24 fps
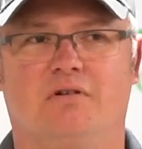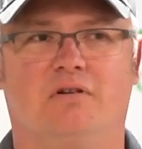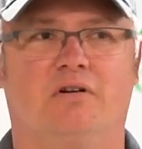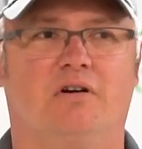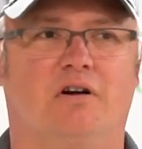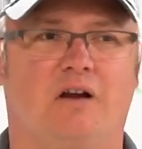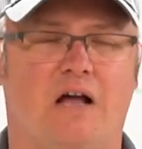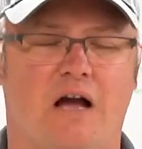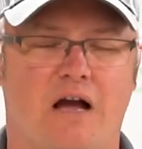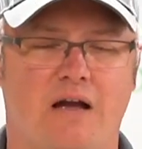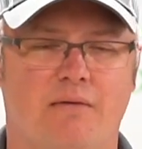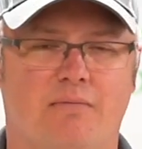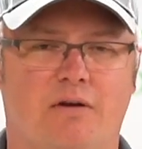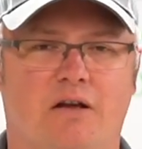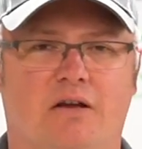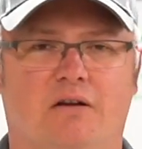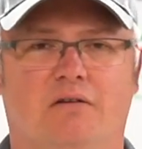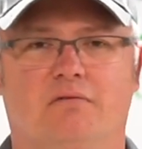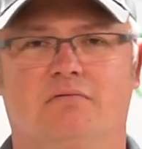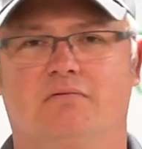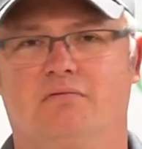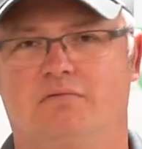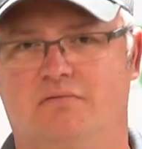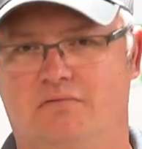your
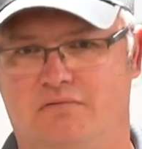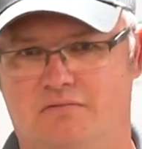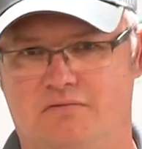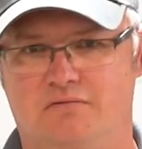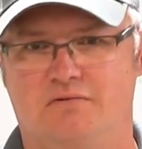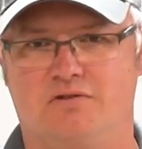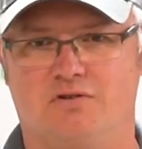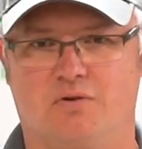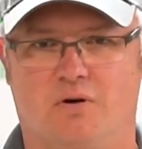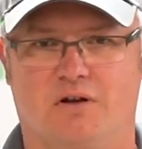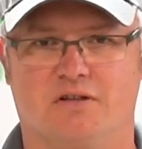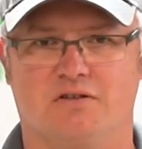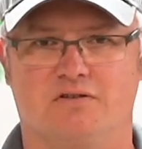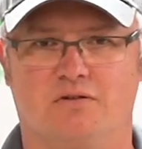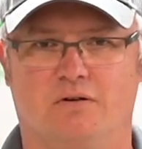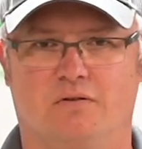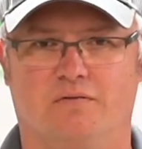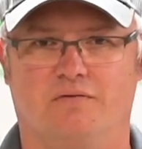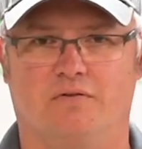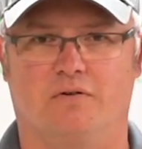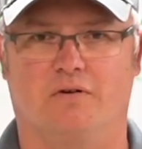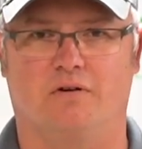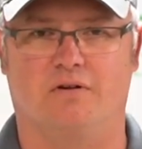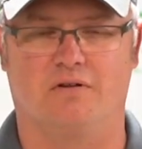liming, so on and
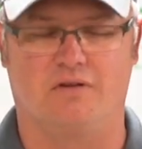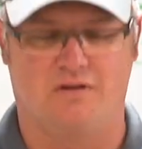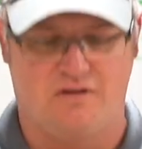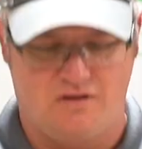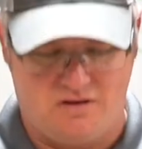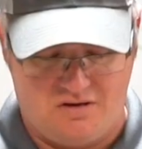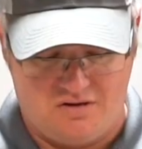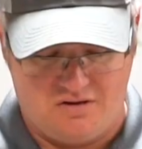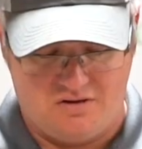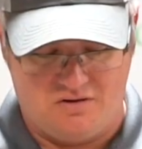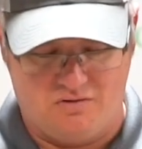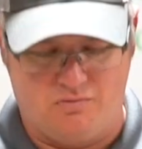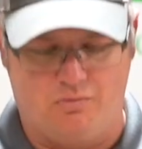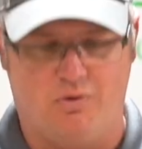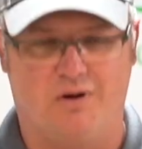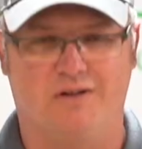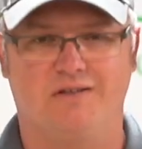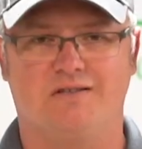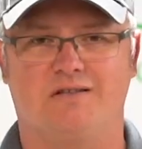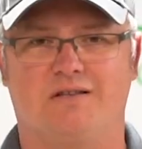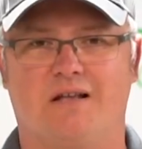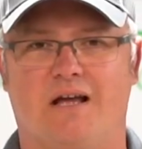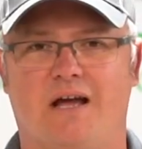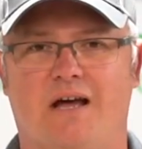so forth.
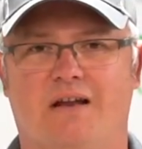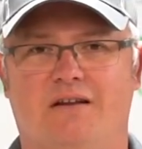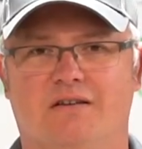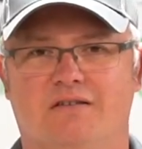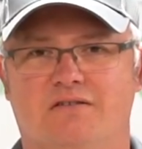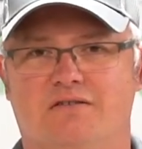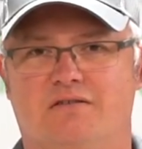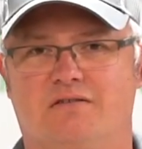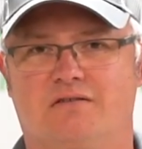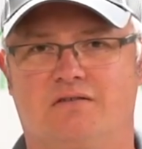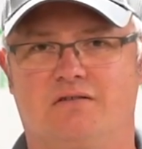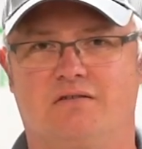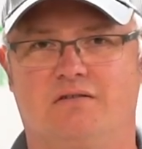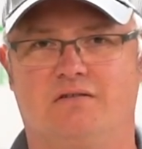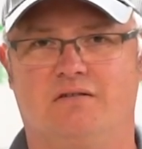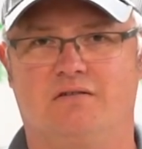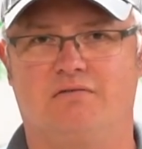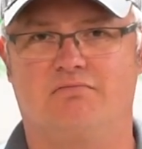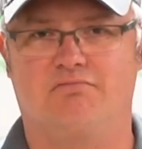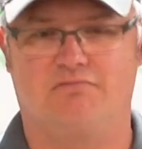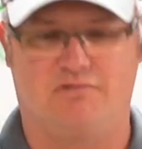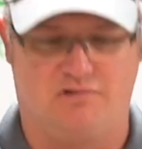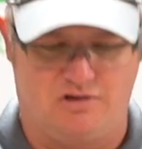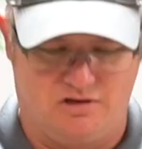Once that is
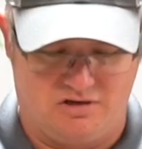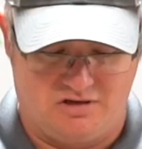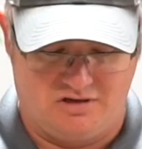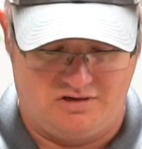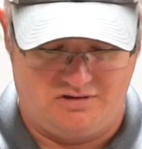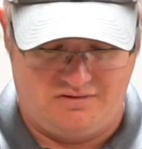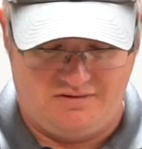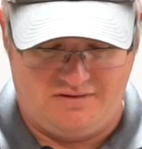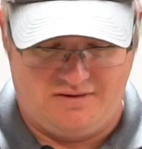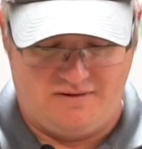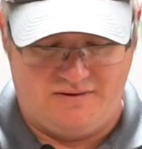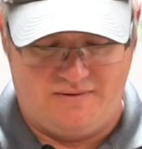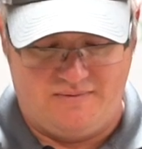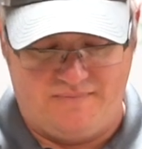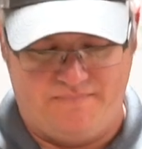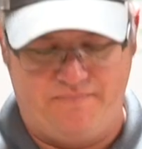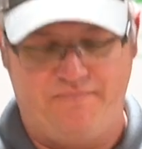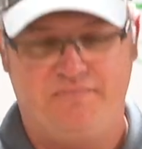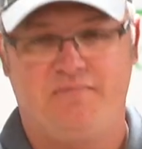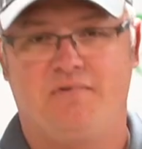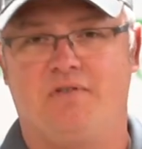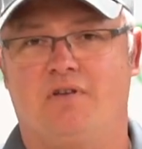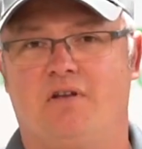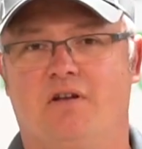good,
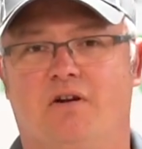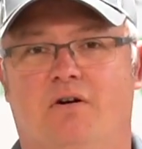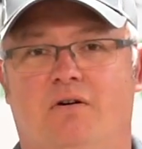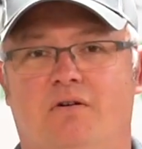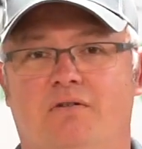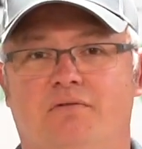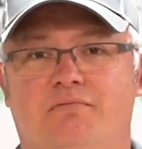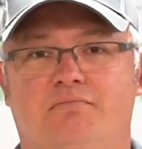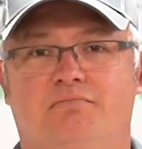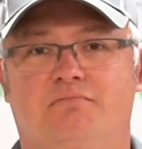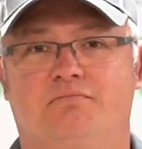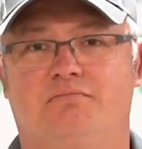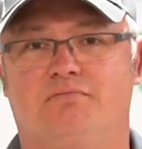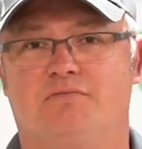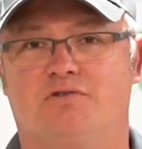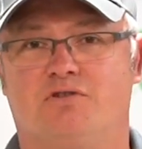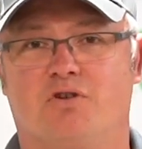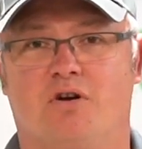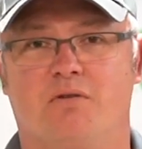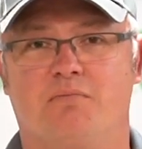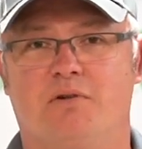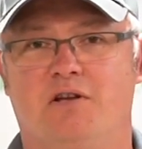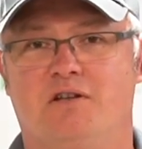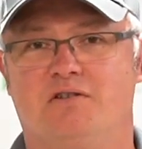
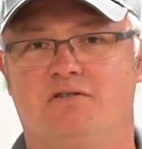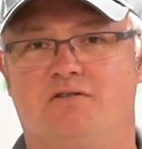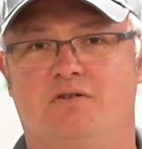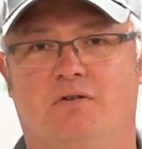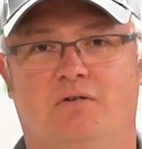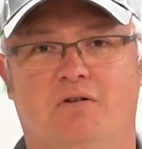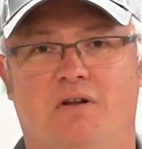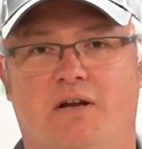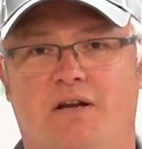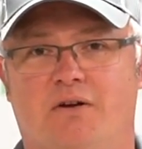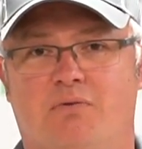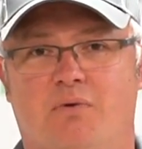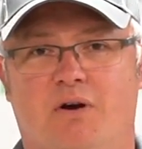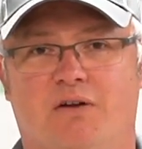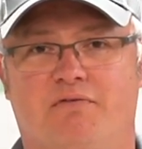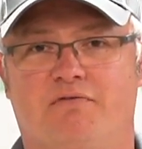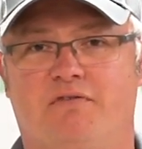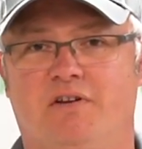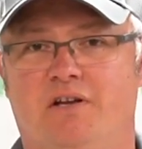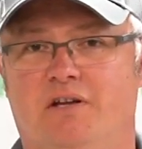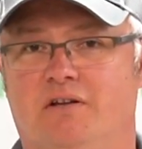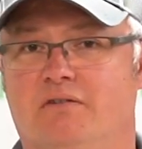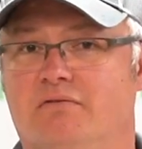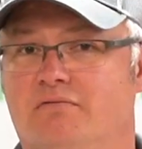soybeans don't like wet
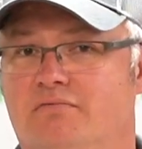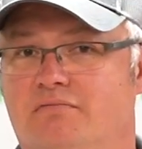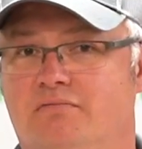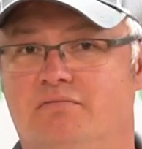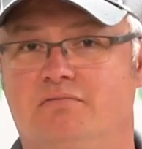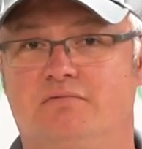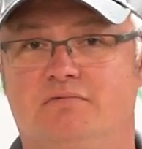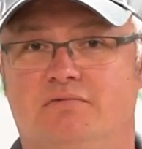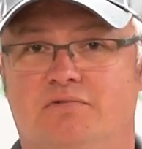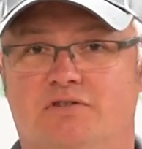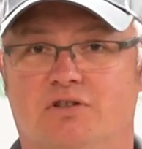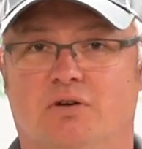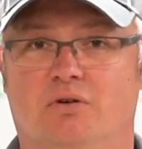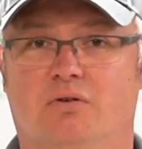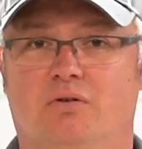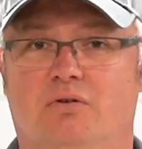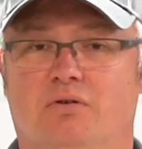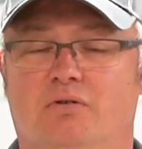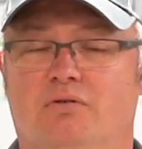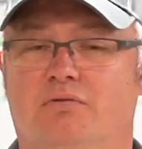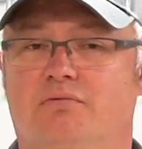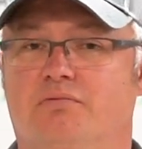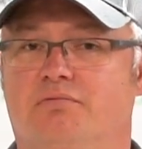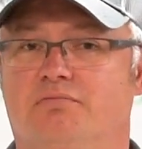feet.
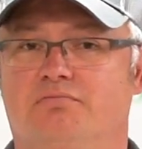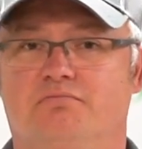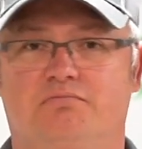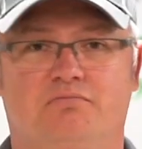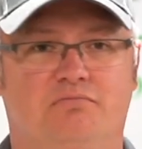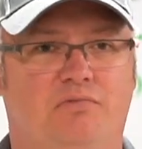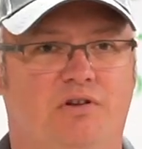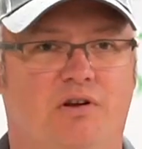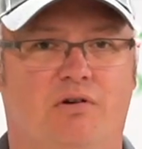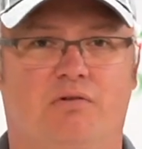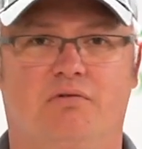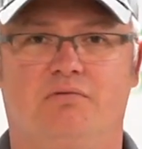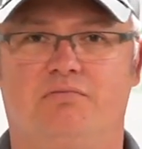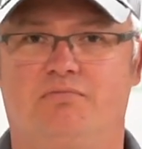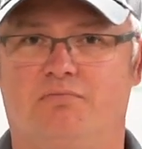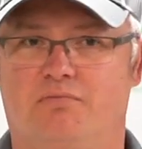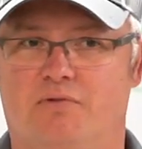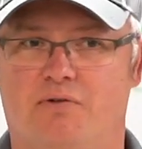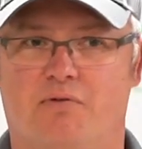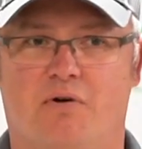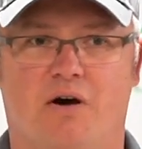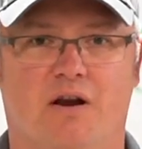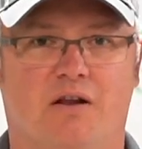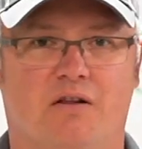So,
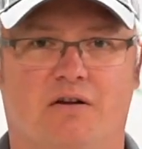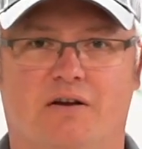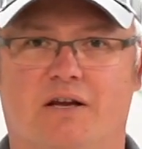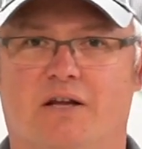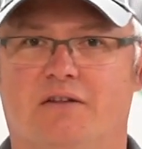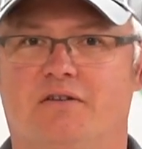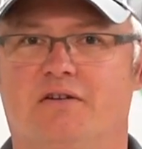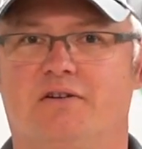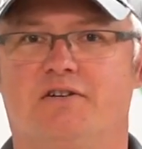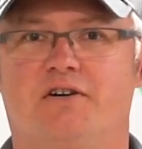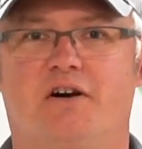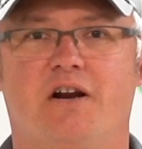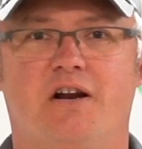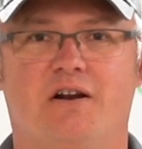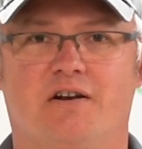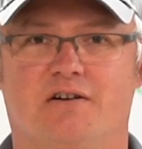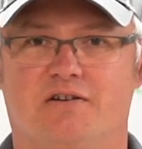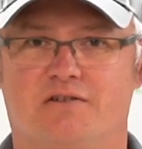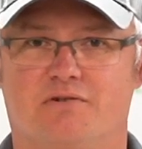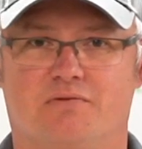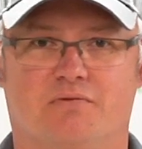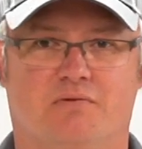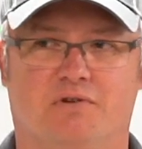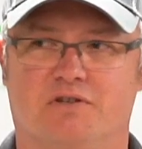we want to look at the
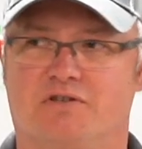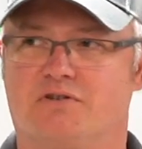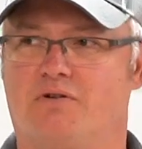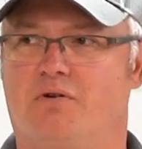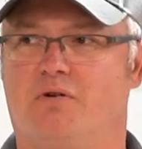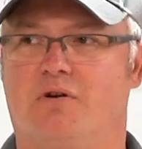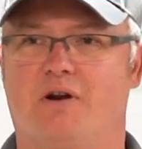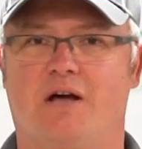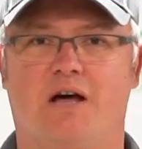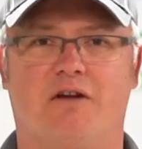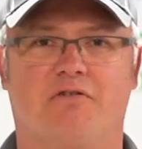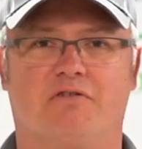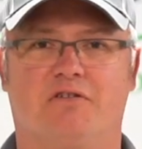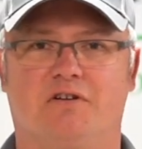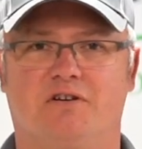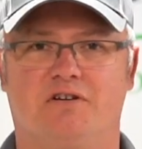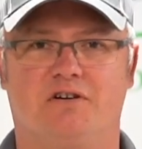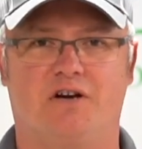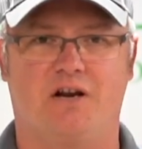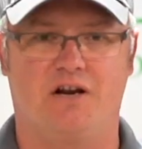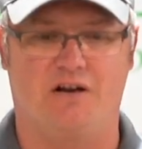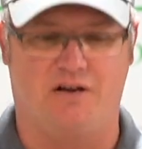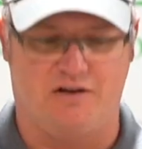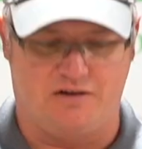drainage, what's going on with the
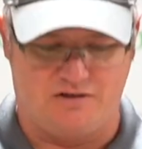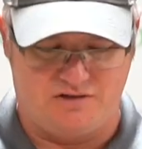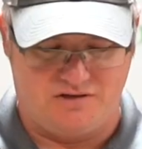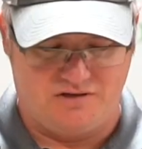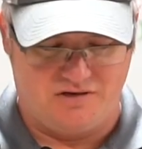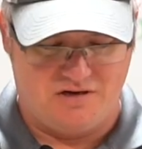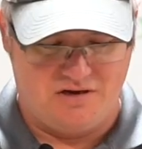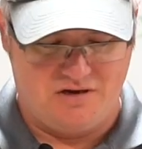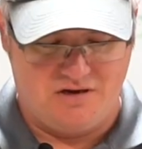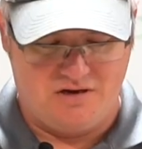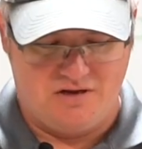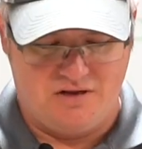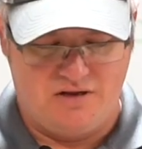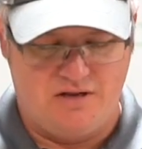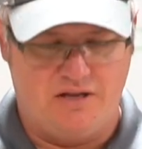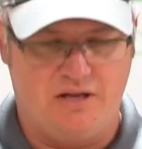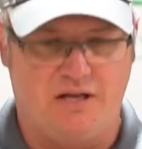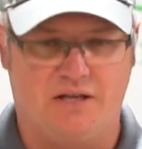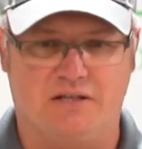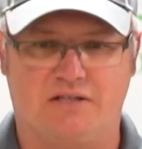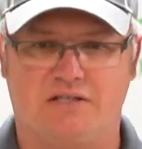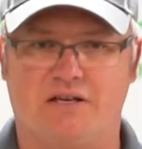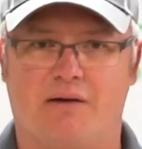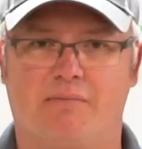drainage.
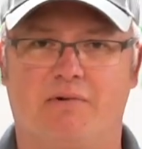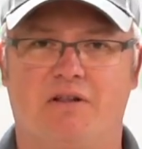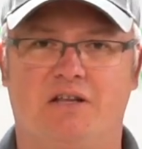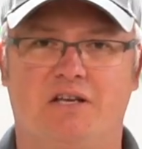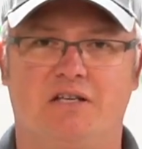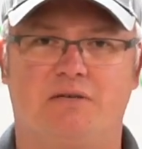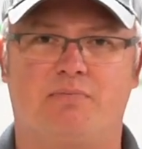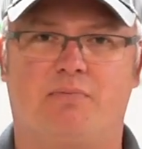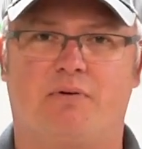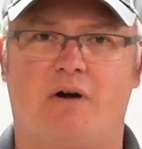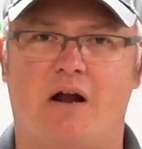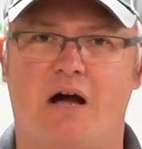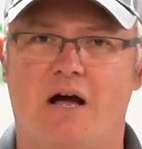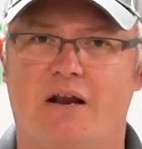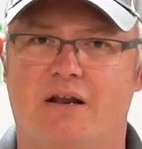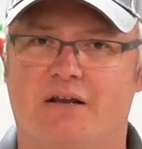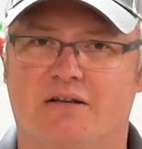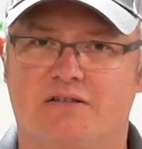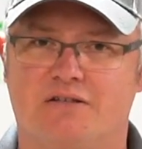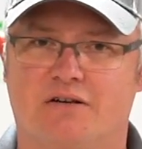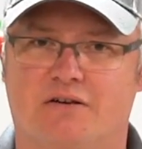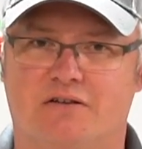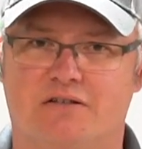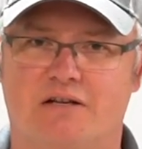And some of these
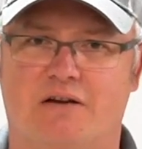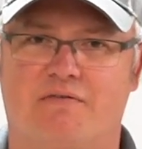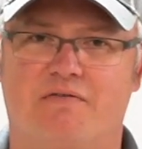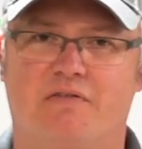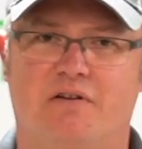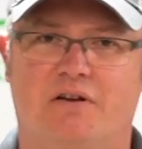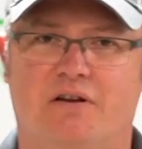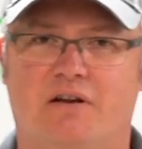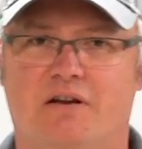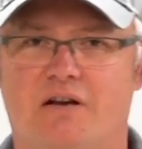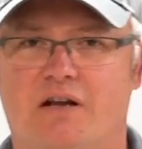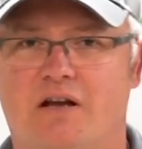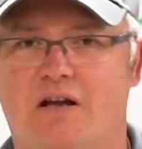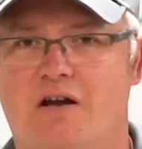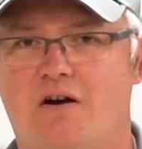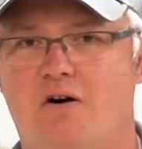products are definitely going to